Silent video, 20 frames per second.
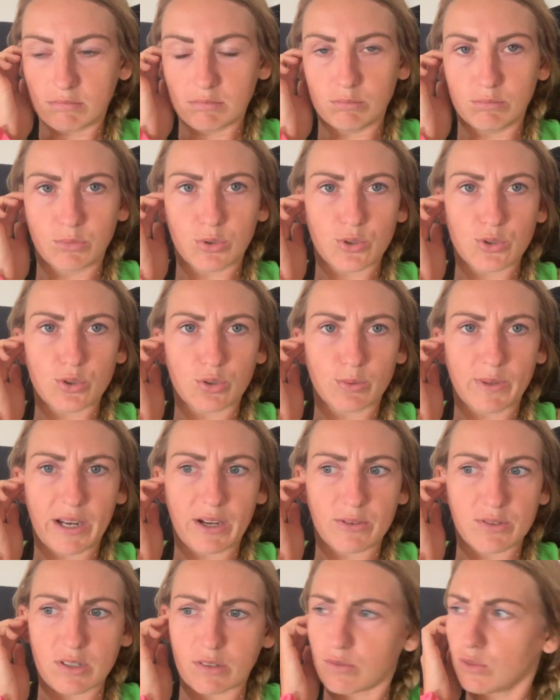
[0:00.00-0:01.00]
I'm not sure what
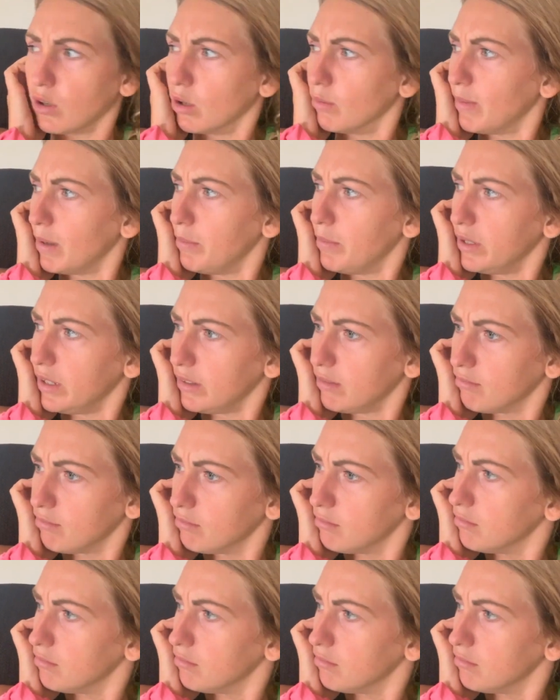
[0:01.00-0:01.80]
else I've got, maybe